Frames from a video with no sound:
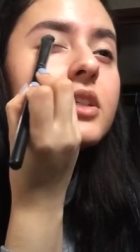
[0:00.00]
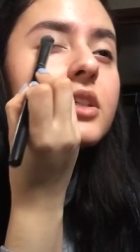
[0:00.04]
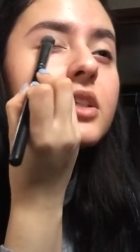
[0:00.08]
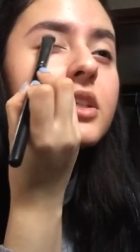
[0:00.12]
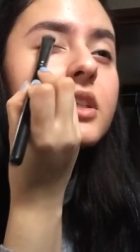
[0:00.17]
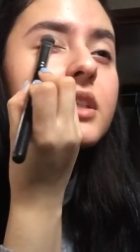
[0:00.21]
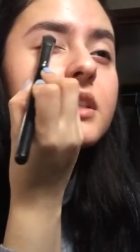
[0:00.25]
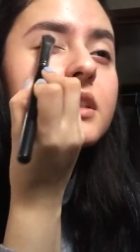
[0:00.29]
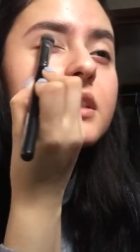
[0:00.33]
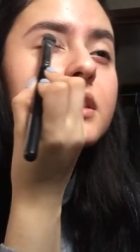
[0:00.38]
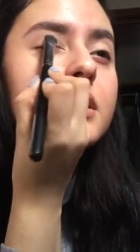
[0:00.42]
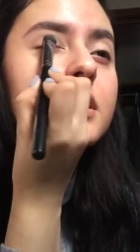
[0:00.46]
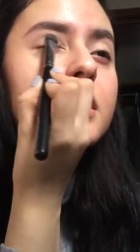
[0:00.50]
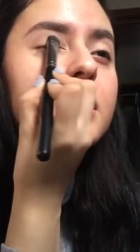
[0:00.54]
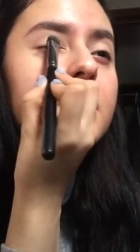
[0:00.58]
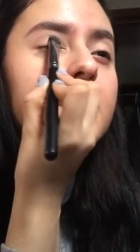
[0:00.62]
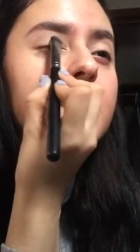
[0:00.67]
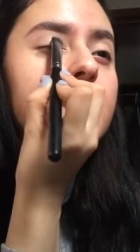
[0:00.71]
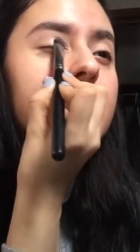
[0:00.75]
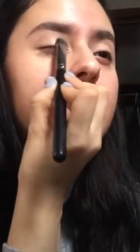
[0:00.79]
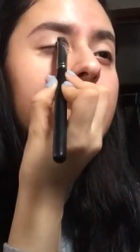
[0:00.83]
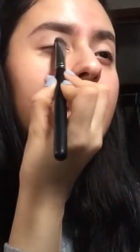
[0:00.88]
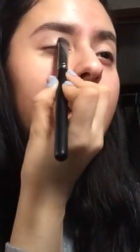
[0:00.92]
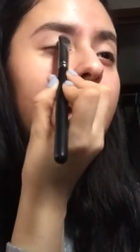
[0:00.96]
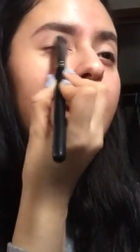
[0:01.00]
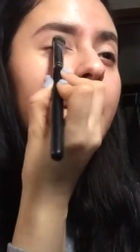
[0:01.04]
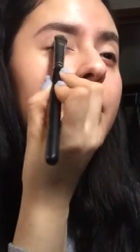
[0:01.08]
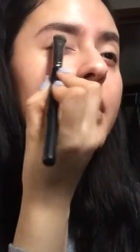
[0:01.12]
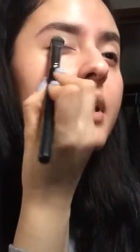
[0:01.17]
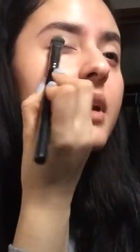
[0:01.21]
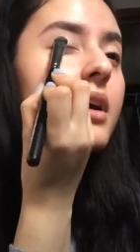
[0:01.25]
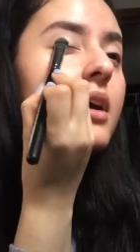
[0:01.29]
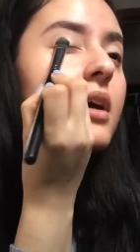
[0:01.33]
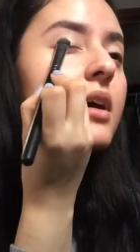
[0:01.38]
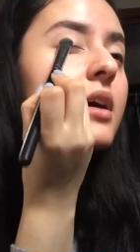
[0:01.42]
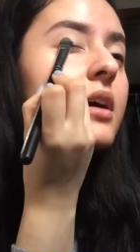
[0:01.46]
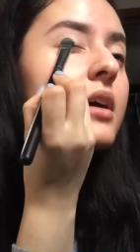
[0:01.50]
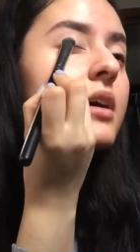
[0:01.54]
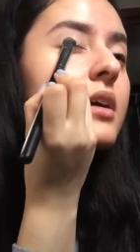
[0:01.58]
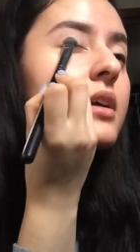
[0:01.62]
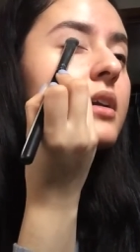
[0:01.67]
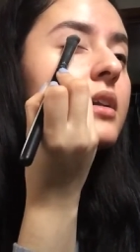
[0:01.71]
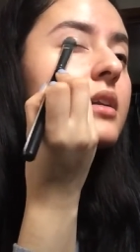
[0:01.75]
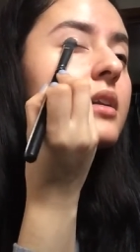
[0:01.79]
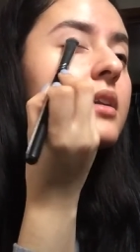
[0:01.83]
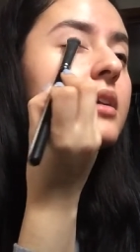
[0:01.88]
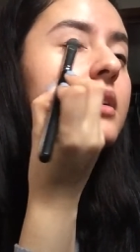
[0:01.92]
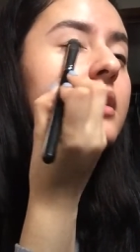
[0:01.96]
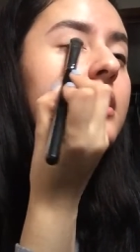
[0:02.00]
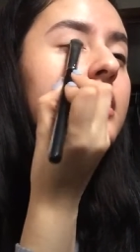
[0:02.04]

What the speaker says: Just dab it on.